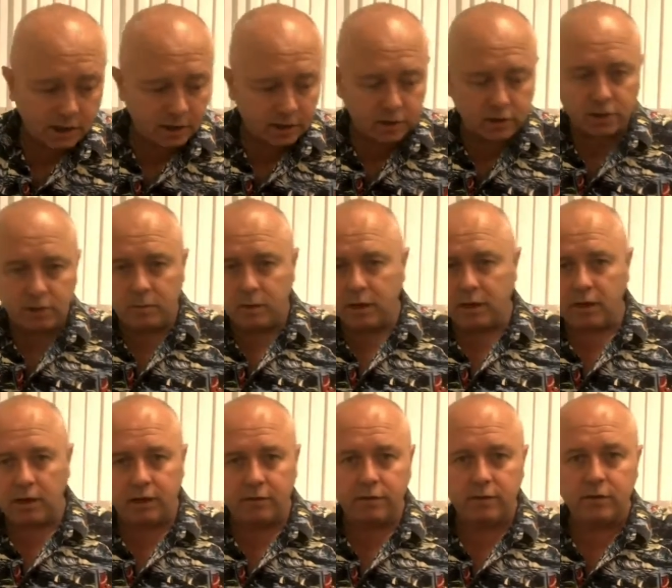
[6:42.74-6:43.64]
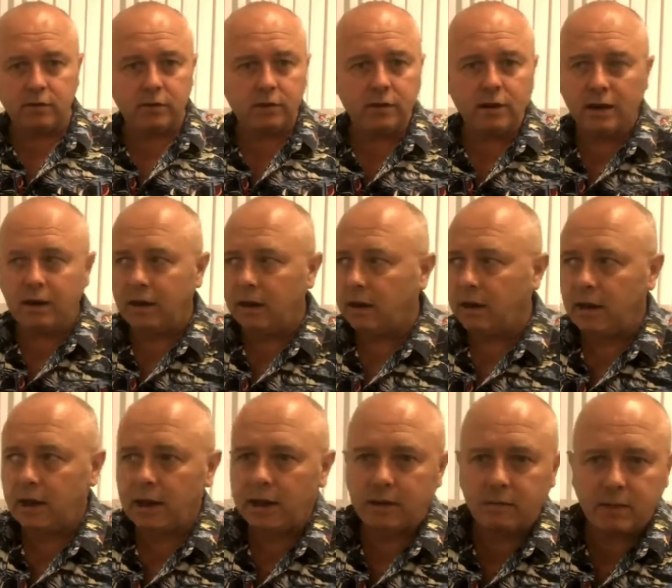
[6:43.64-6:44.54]
and she might never
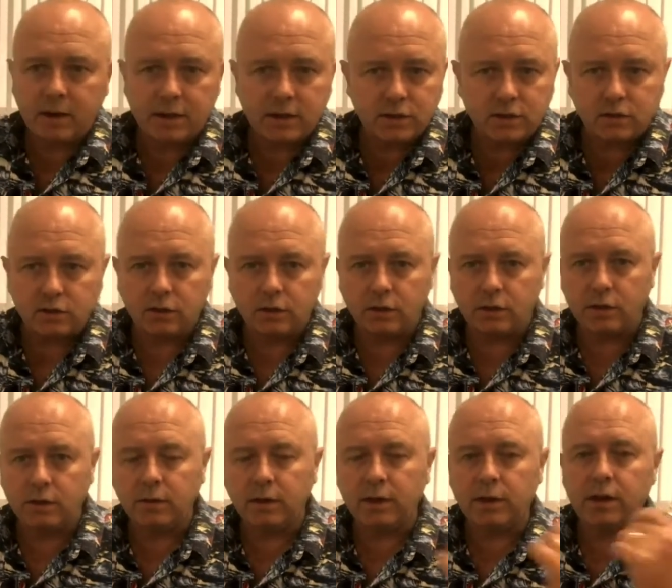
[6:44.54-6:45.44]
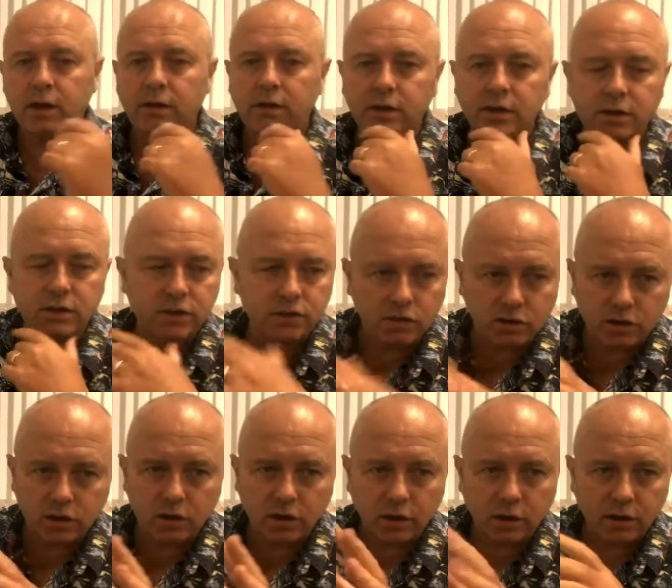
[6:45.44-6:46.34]
like beans or go anywhere near it. It's
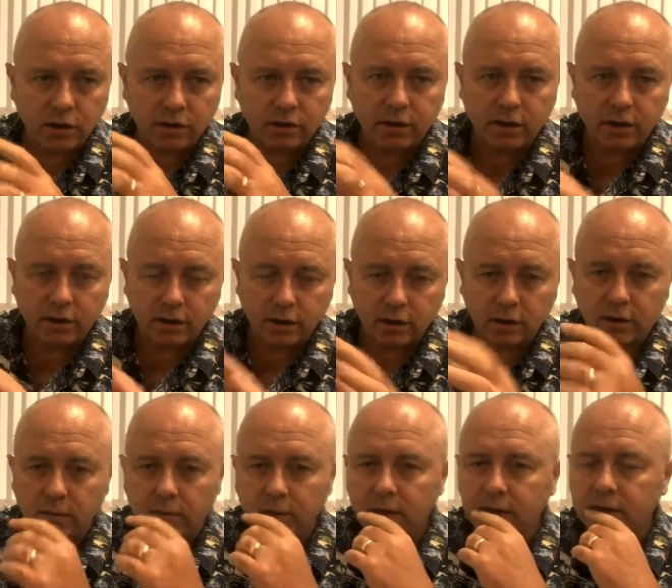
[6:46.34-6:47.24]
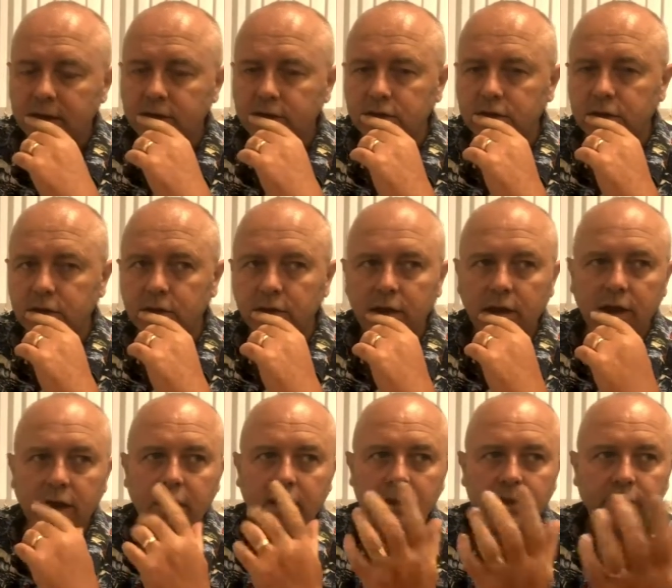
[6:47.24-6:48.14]
just not her thing and not her market. So
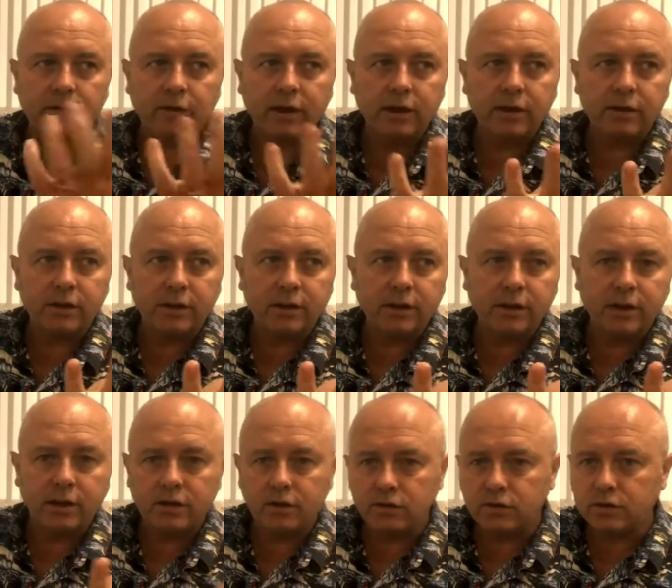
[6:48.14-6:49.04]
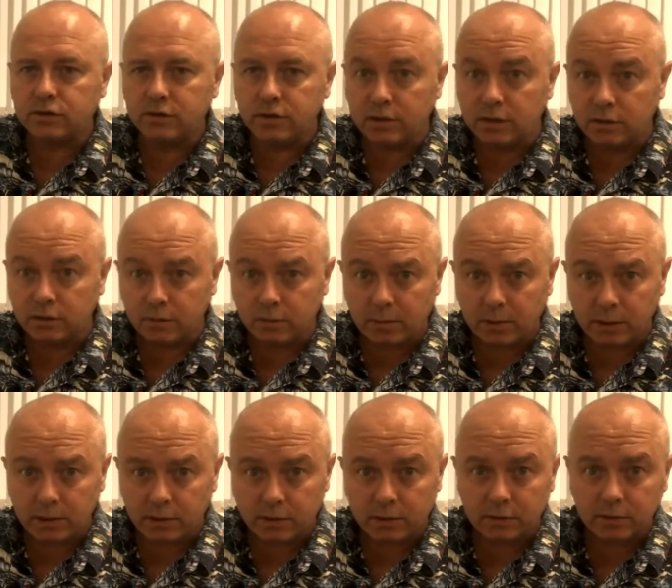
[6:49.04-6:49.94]
the fact that it doesn't need to
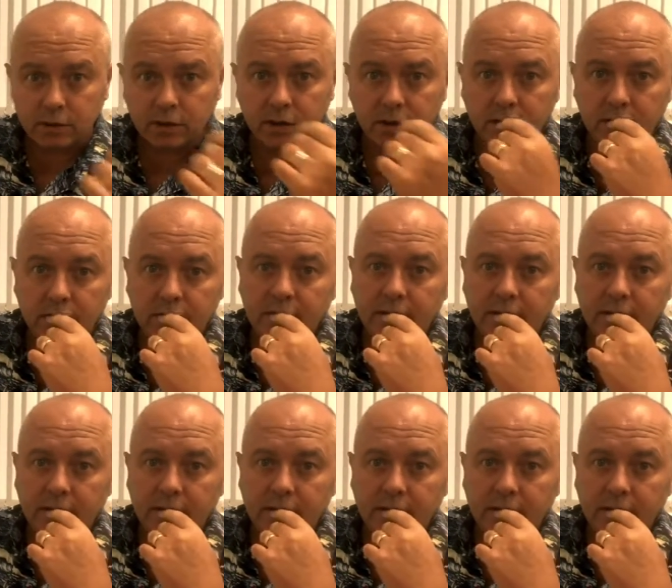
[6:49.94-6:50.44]
appeal to her,